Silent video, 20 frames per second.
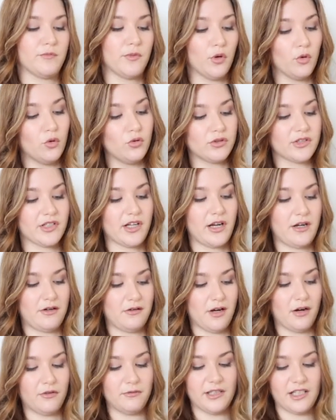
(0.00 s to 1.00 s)
But also,
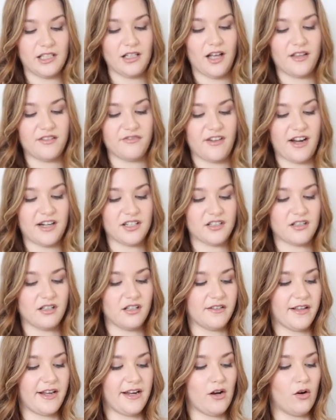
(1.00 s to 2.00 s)
I really like the fact
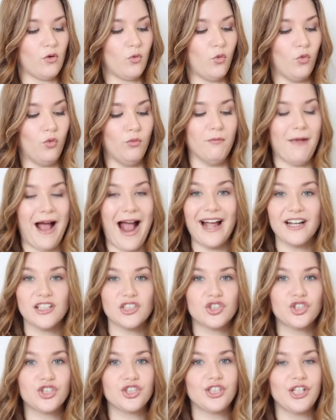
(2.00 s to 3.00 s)
that they all
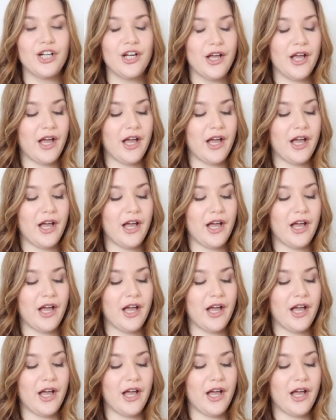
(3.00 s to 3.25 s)
match,